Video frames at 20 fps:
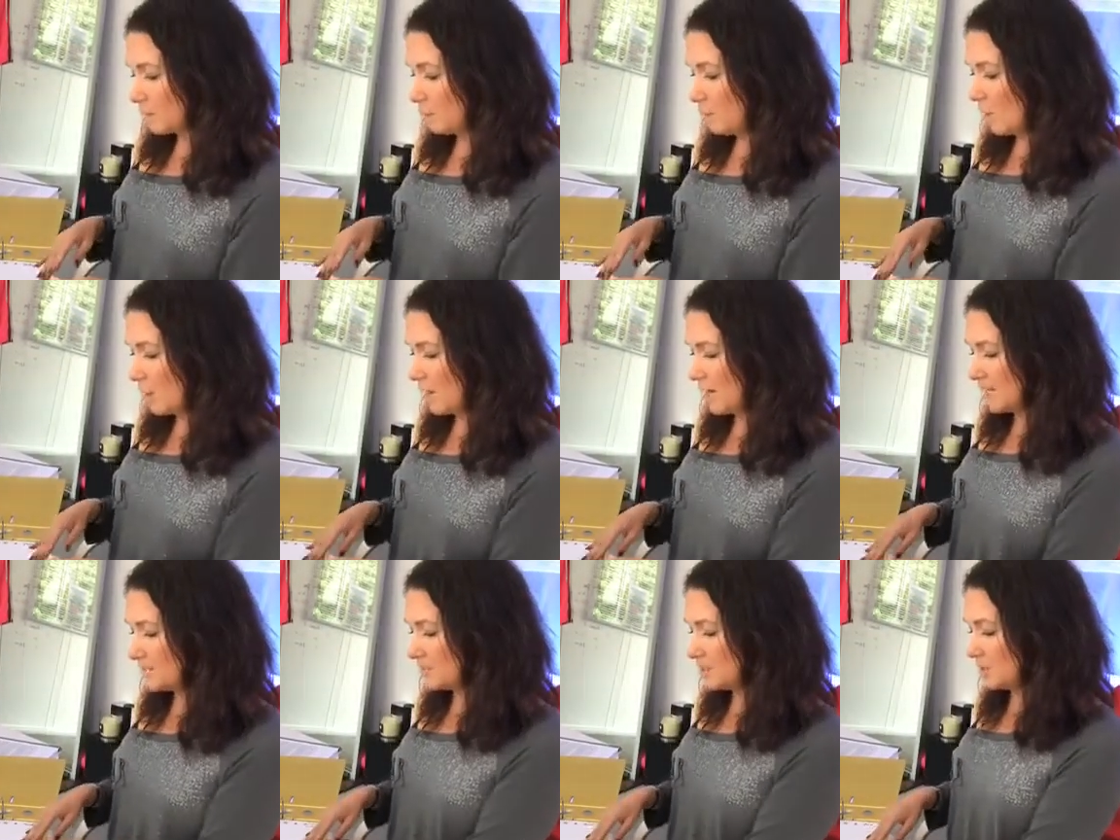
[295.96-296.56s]
what
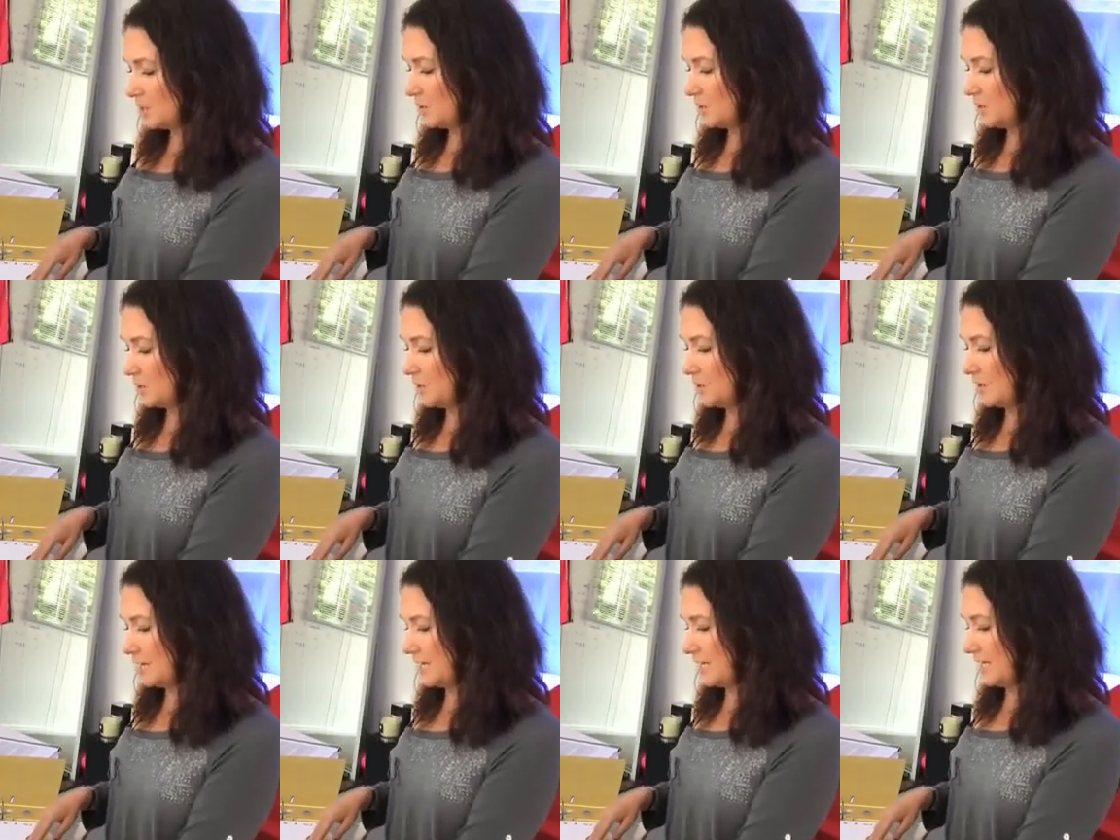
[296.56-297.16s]
I
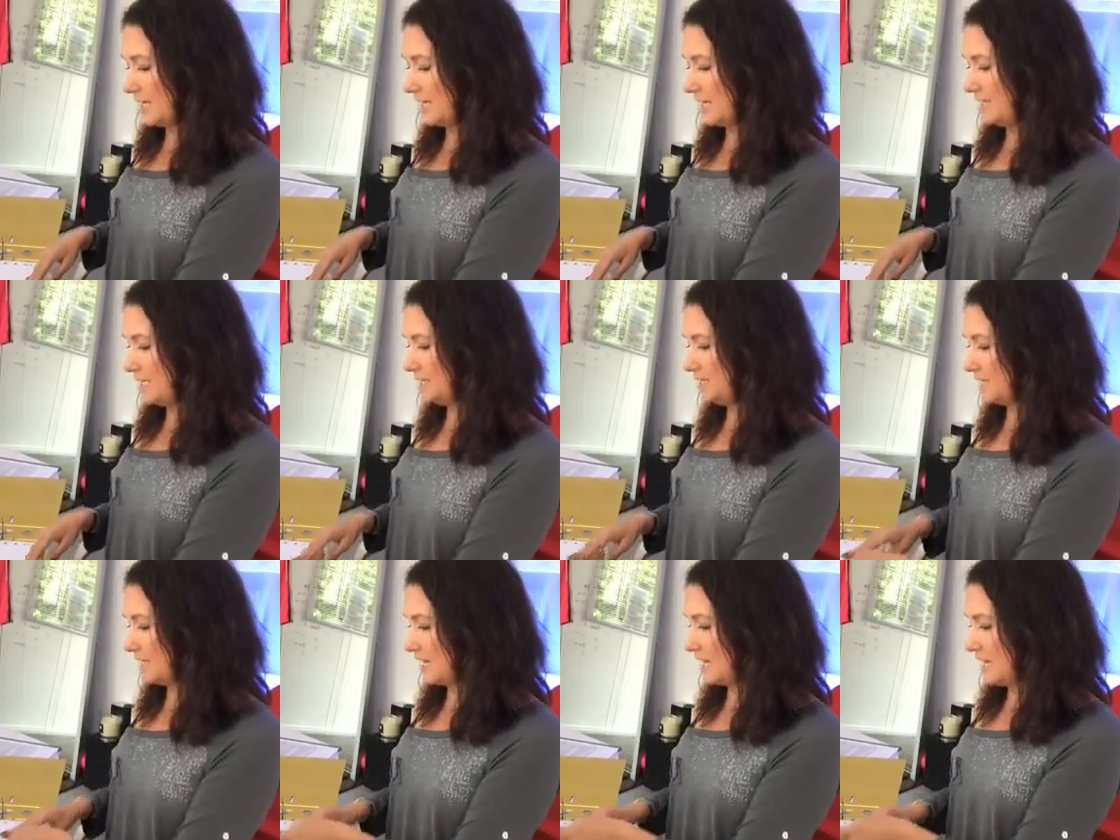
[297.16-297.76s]
do
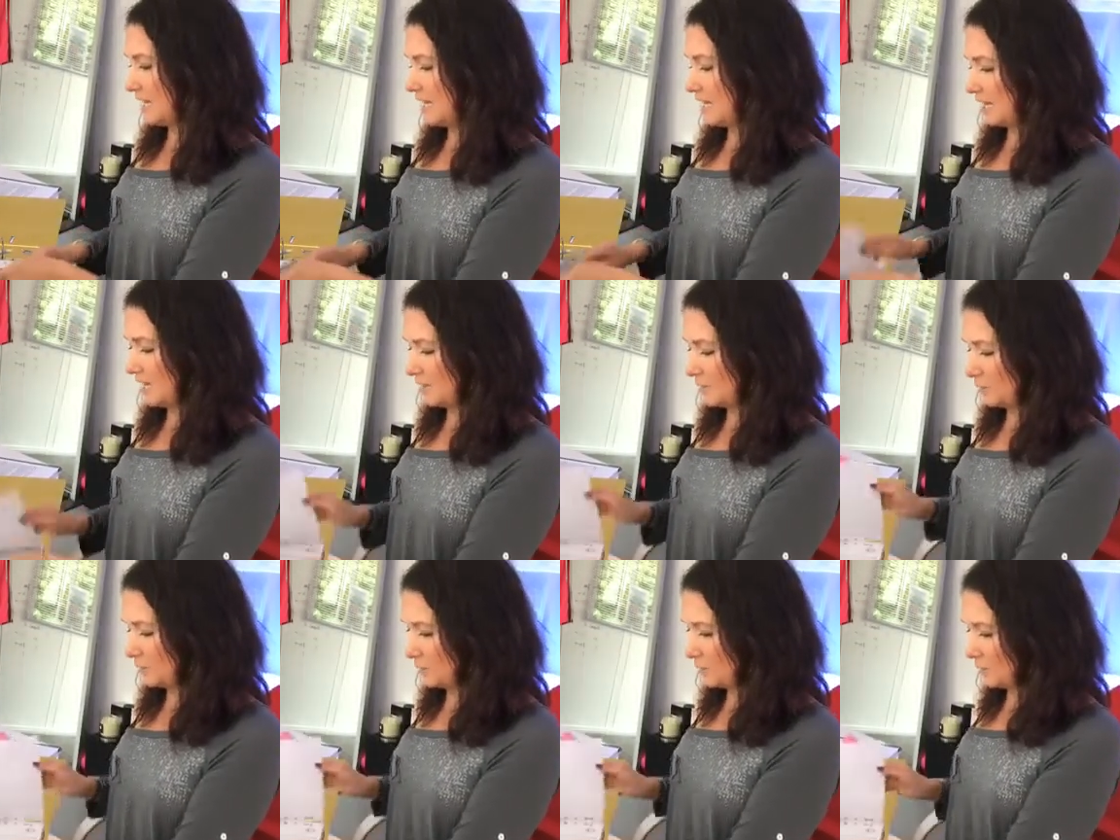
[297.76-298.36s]
is
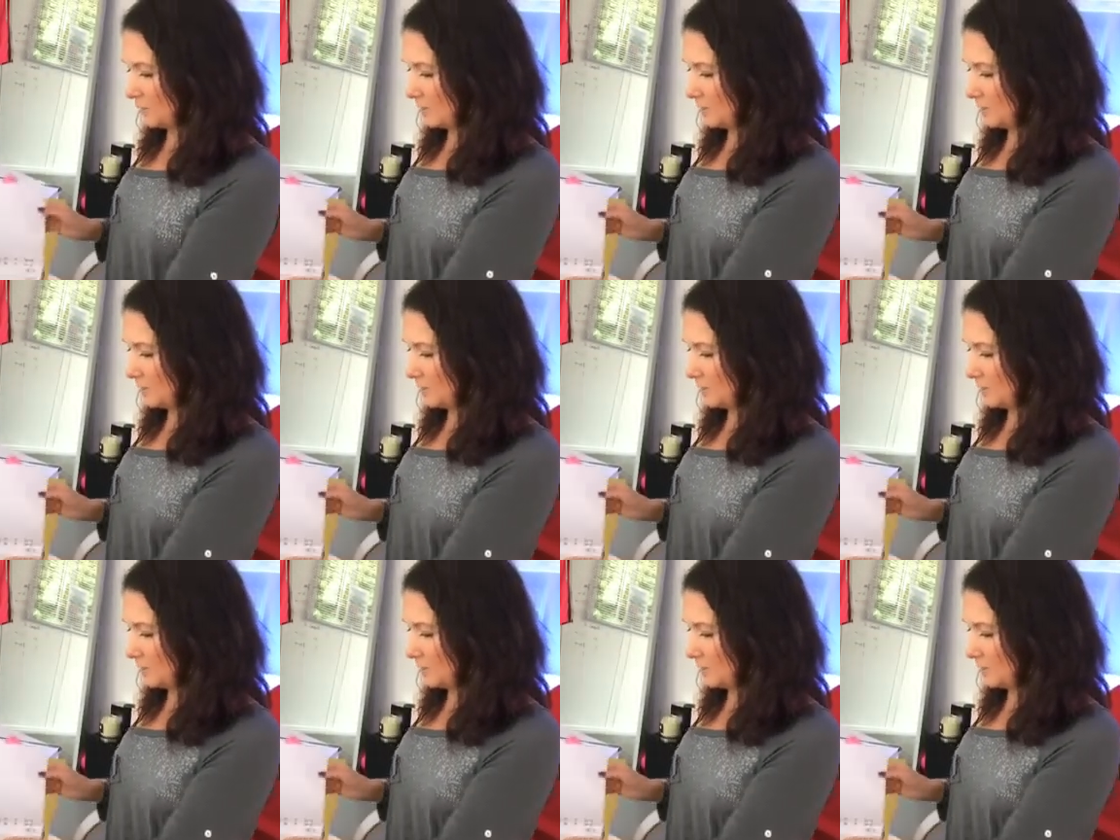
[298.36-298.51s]
I will